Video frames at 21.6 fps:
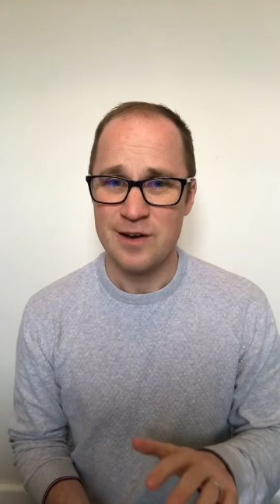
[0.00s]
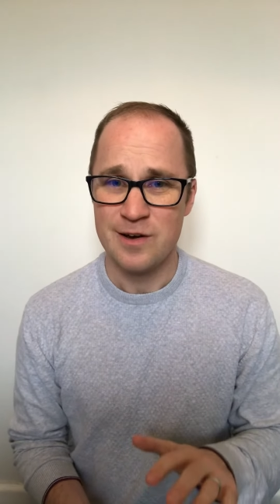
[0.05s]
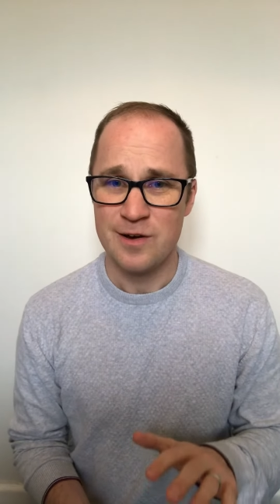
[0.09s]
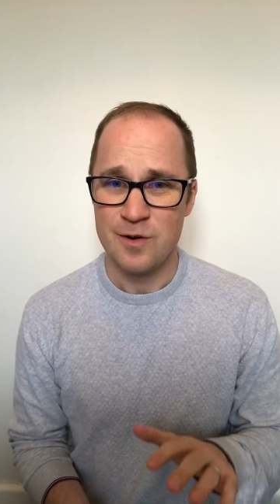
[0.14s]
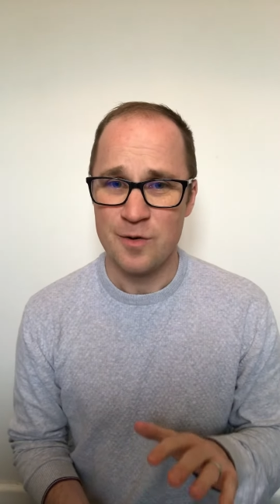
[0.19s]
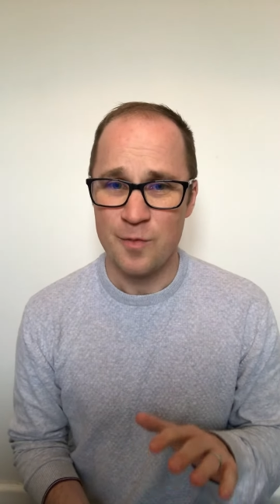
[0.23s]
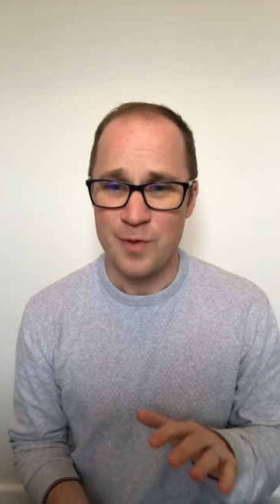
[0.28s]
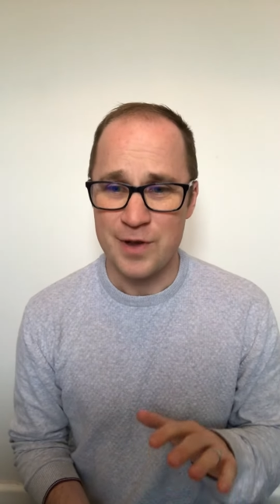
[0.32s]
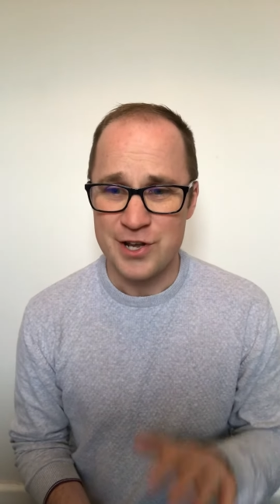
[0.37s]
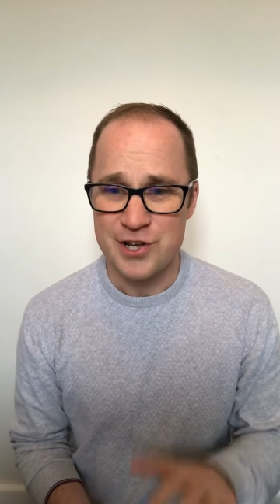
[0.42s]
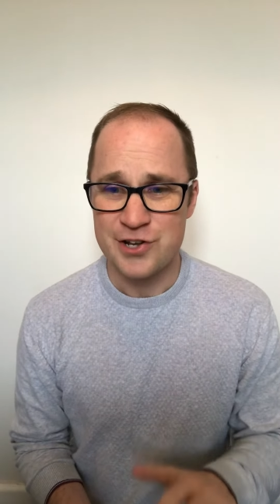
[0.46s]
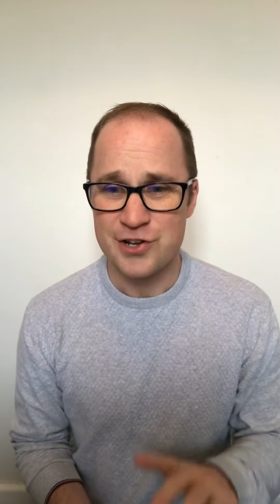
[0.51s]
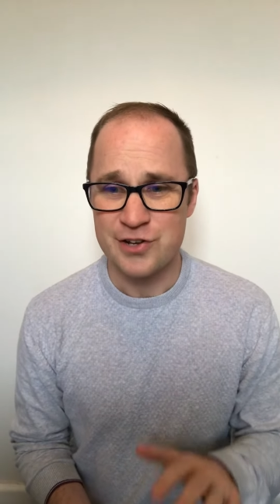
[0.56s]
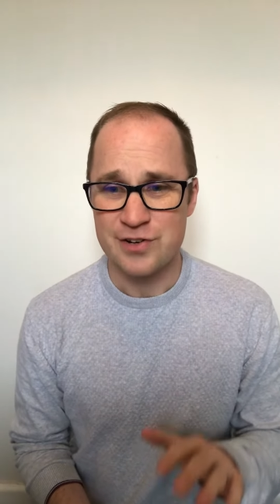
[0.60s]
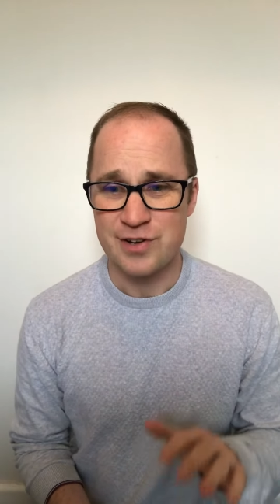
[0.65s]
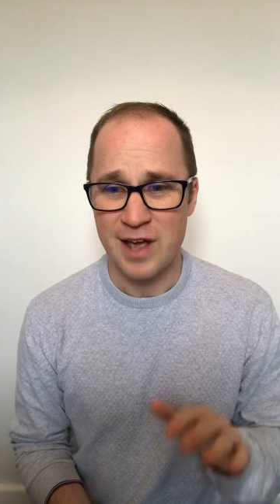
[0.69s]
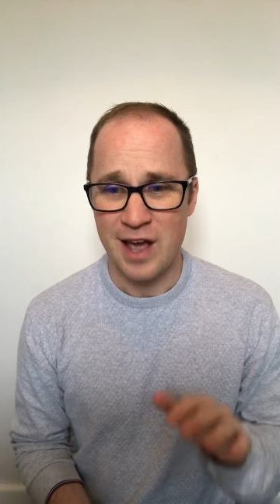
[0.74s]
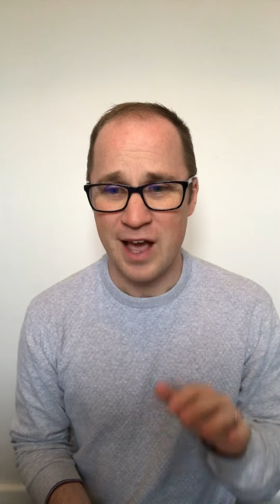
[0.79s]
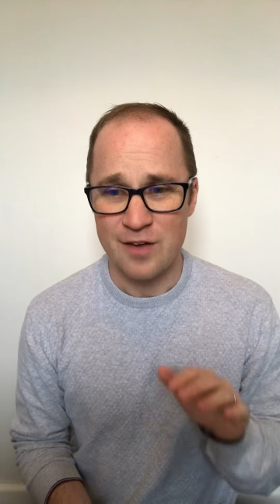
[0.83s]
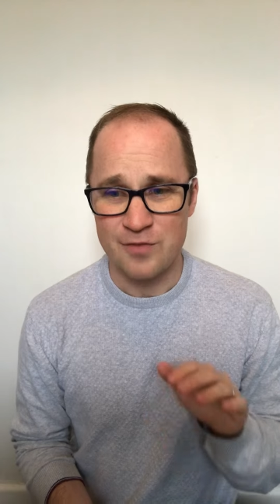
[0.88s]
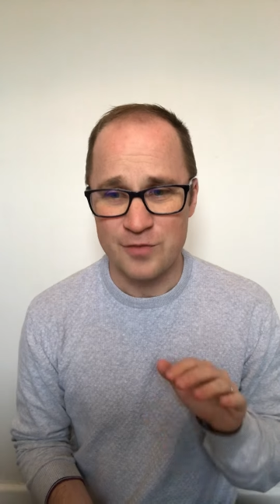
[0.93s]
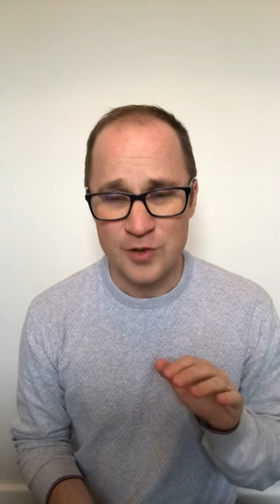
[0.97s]
we should
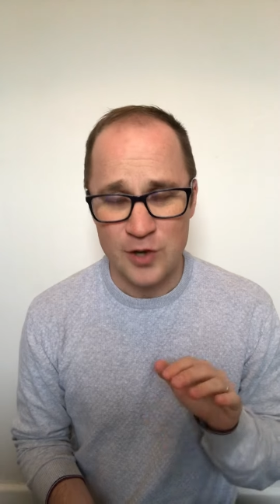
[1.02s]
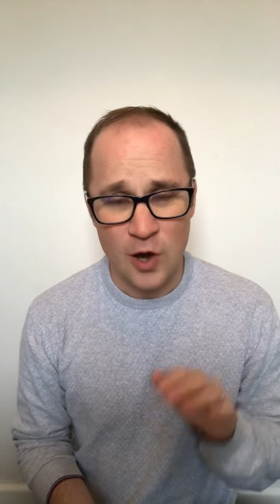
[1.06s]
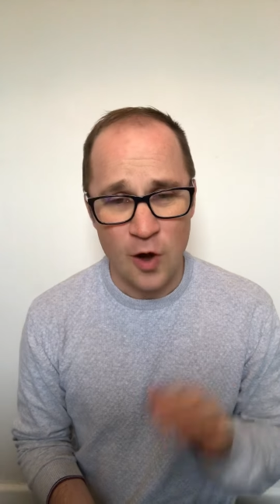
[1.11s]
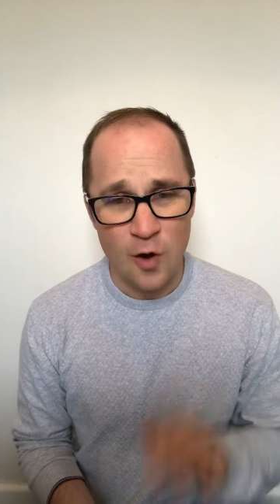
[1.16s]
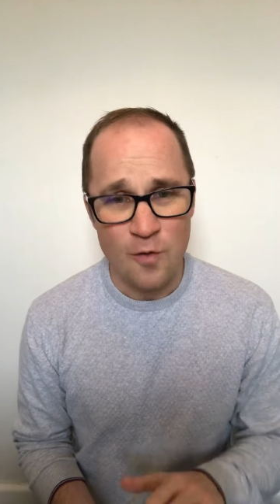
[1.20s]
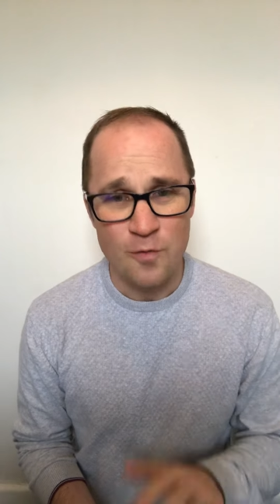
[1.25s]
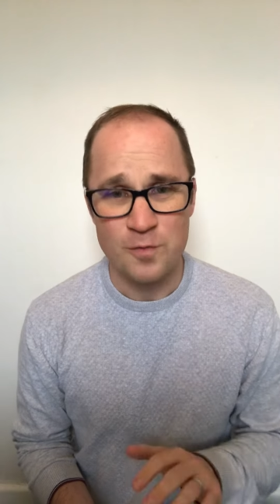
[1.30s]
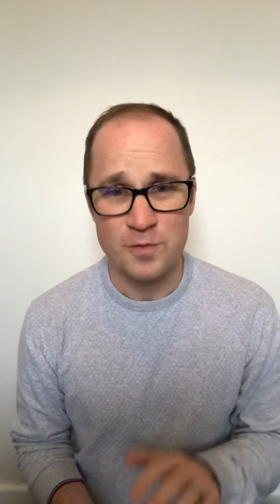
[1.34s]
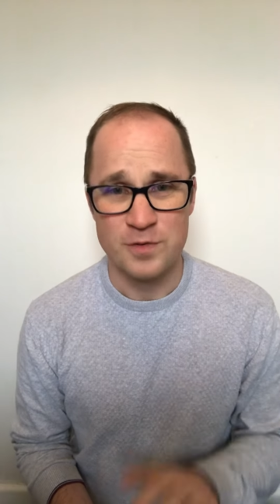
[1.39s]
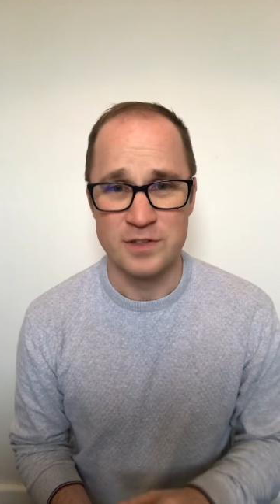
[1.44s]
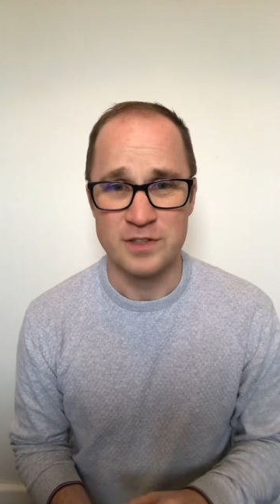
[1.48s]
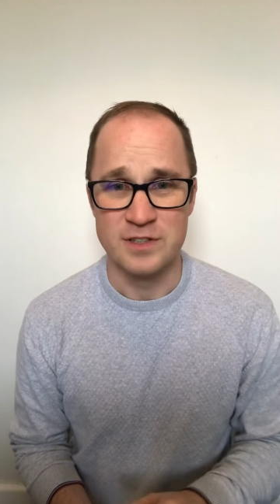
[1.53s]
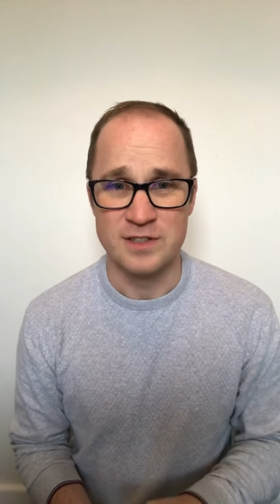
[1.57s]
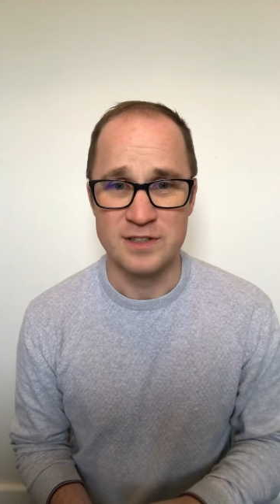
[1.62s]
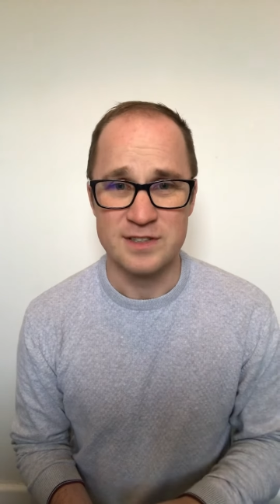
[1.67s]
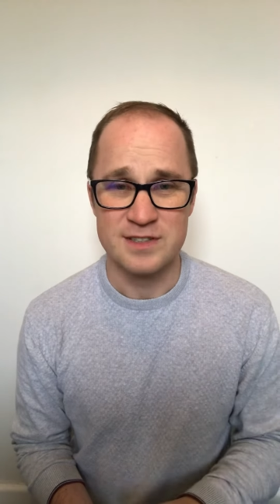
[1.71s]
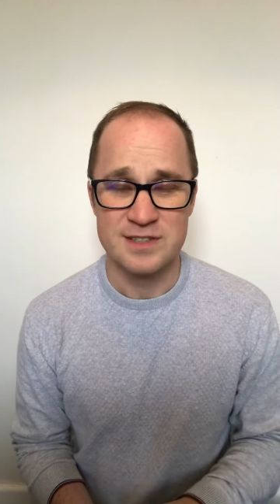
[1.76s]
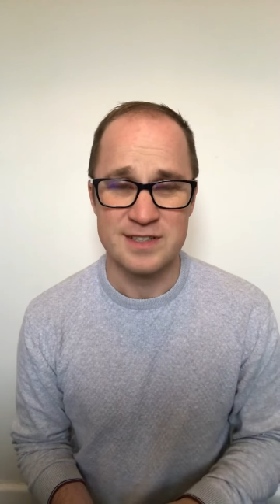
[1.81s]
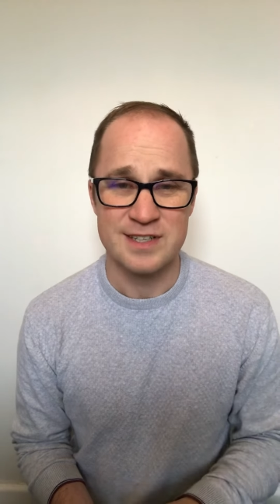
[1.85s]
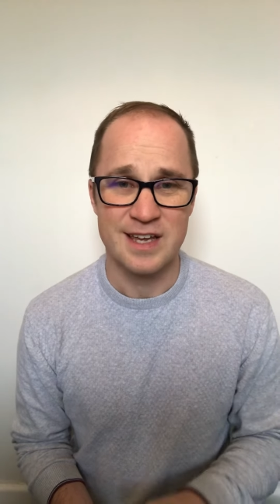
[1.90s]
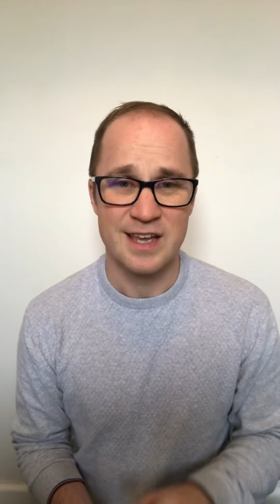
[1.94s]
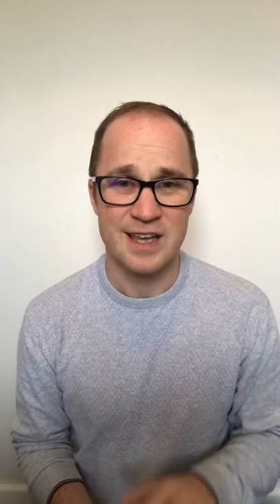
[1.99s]
have
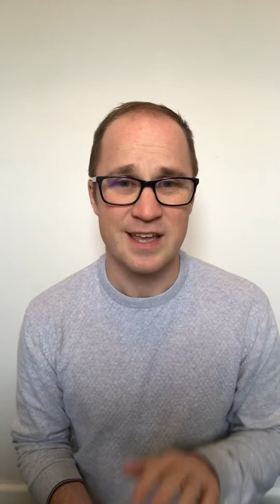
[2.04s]
confidence